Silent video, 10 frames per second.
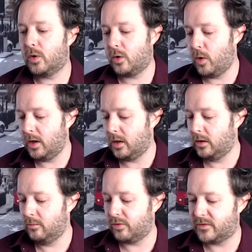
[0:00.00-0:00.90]
quite a
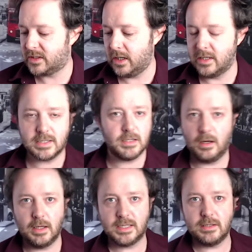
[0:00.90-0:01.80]
number of states that
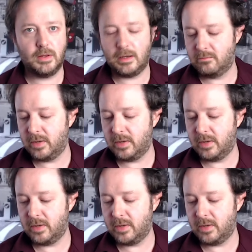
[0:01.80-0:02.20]
I still hadn't